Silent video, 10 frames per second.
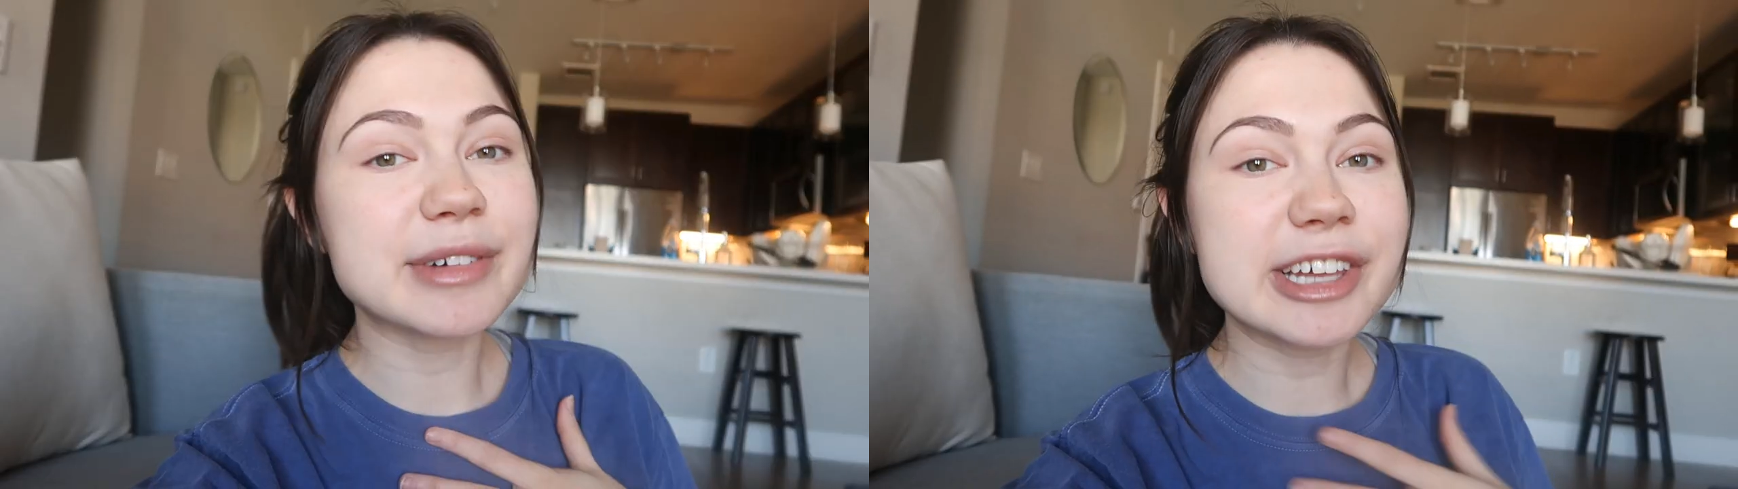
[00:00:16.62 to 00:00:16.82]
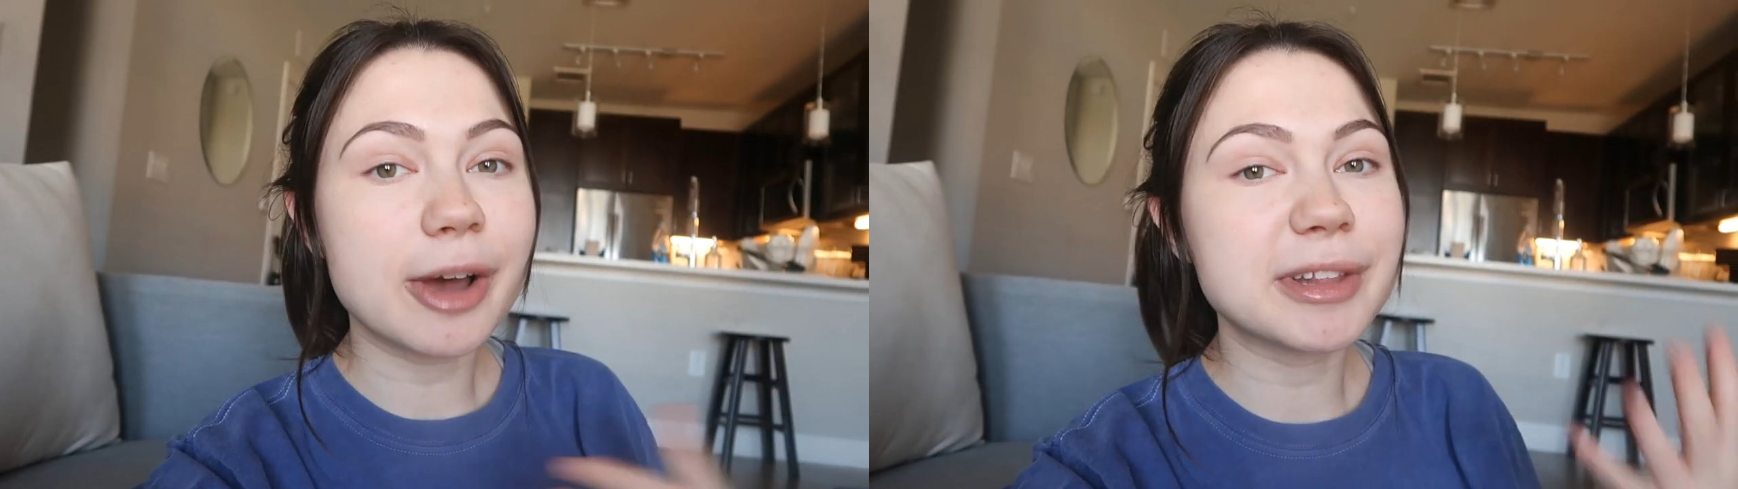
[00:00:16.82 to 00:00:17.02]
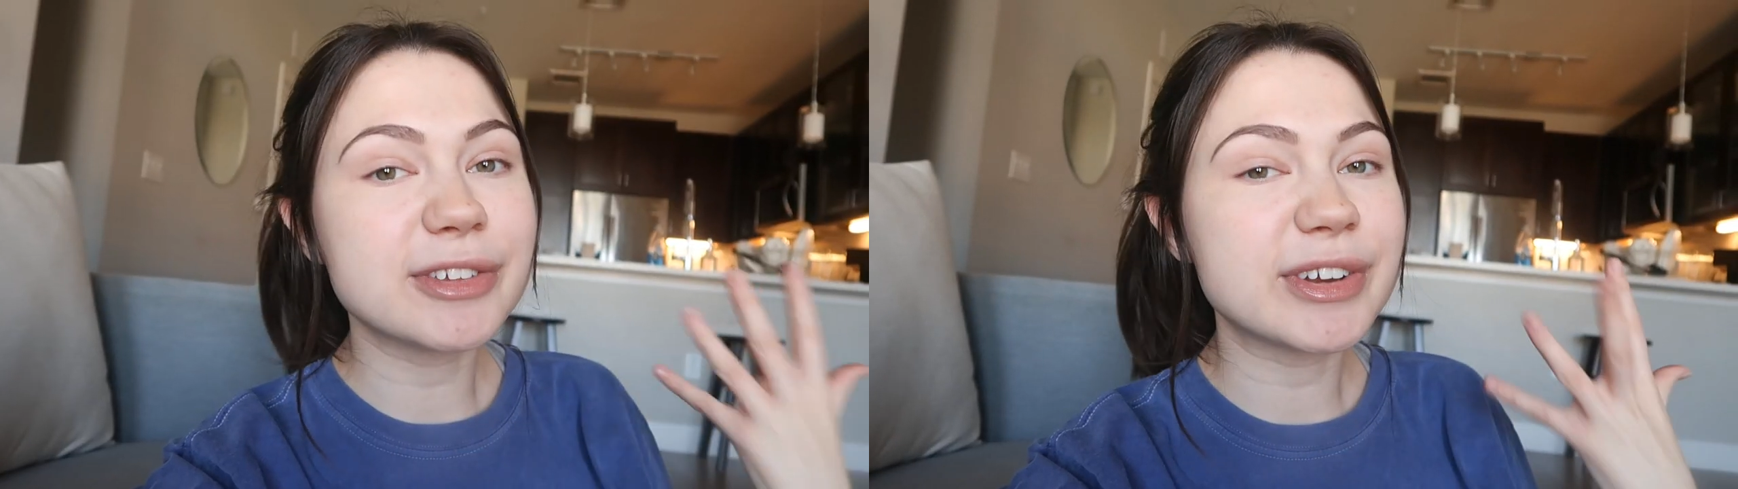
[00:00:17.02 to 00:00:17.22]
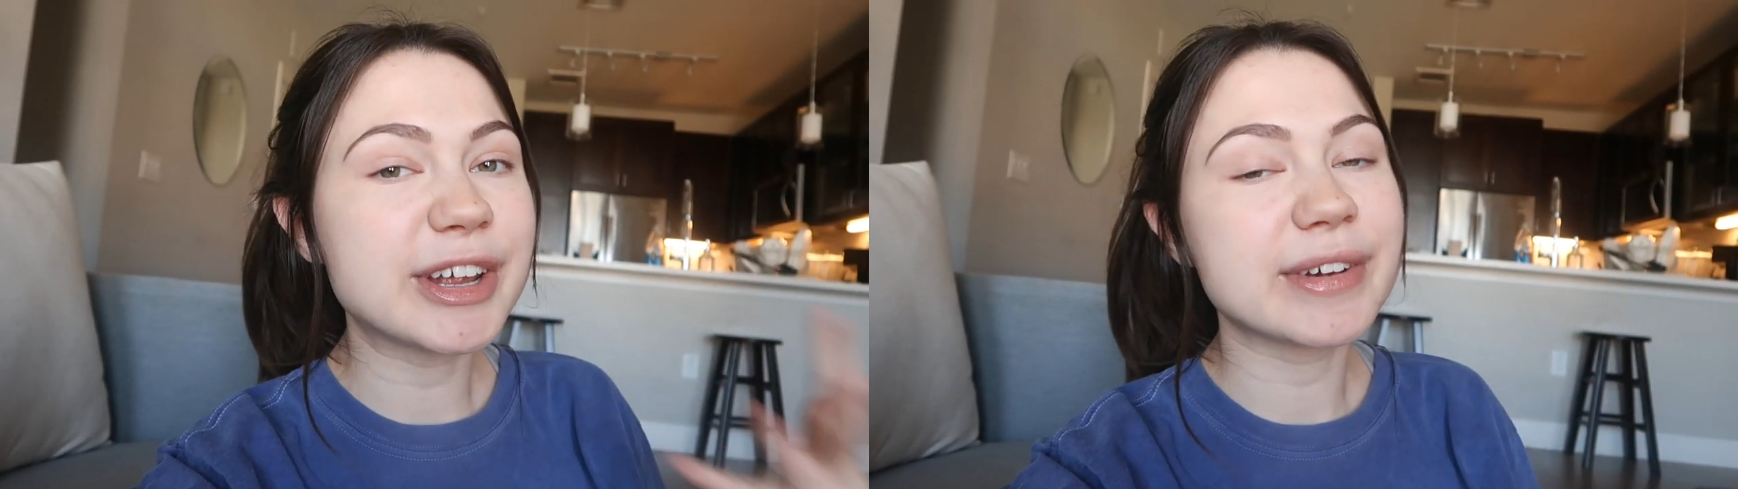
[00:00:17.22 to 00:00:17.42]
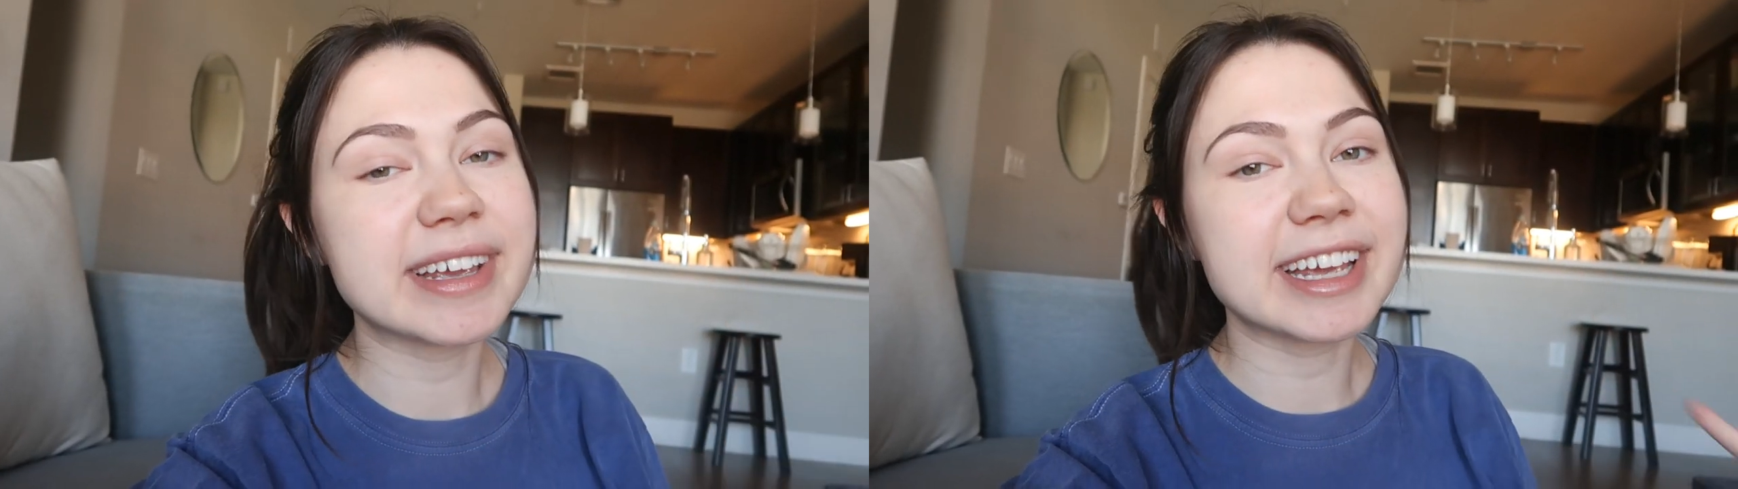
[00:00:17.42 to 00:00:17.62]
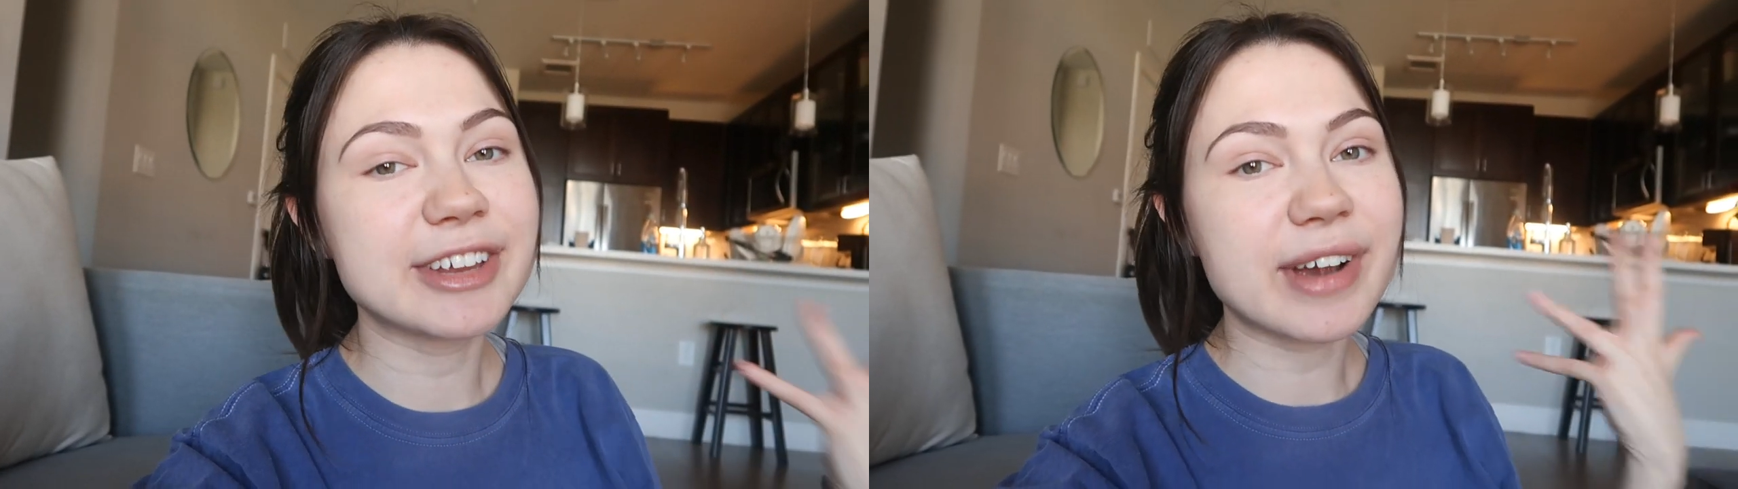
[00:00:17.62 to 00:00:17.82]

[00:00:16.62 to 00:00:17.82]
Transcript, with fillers: really hope this video can get you